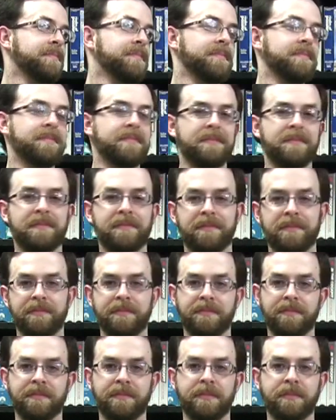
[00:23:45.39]

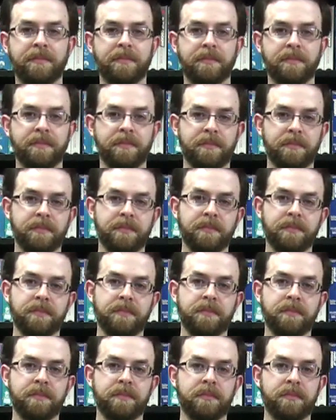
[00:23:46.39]

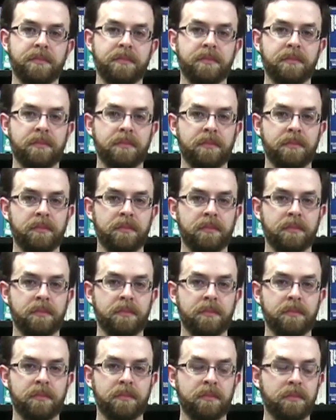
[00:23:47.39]

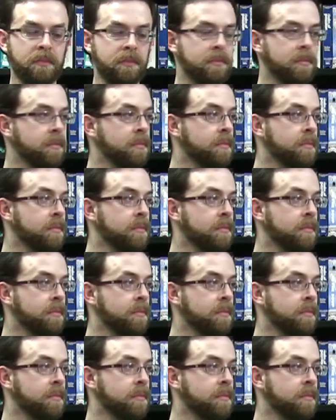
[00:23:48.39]
No words are spoken by the person on screen.